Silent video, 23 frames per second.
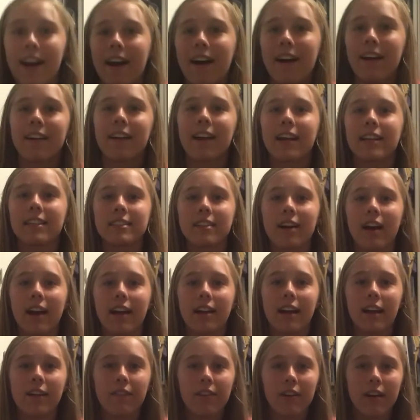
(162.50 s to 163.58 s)
Okay, so I
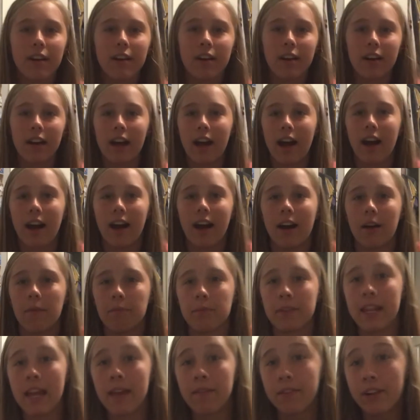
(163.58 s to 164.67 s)
never
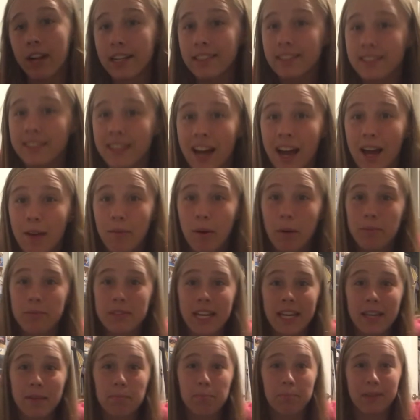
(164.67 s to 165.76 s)
gave you guys a time
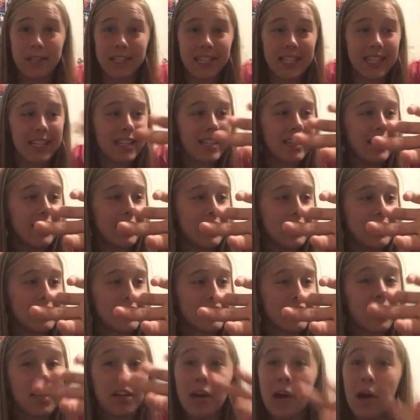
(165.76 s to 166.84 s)
update, but it is
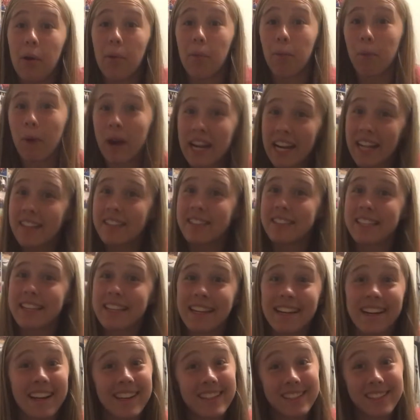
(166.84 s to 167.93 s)

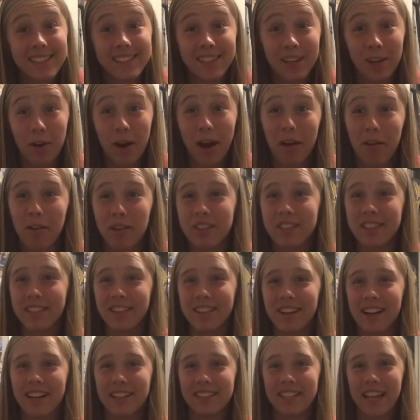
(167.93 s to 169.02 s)
1:18, so I will see you
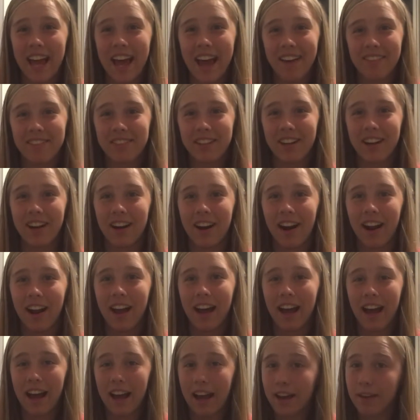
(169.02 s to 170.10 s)
guys after
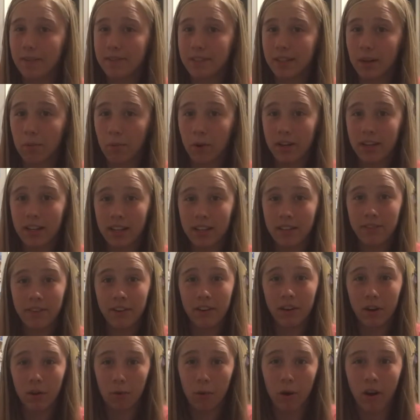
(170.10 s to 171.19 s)
I am done working on the
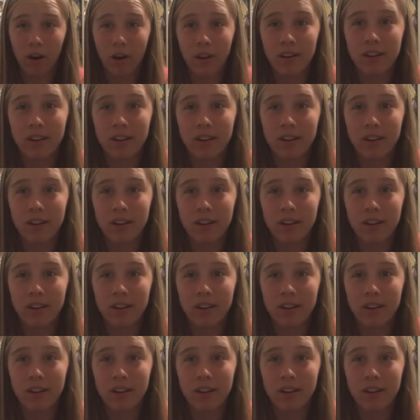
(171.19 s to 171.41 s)
photo wall.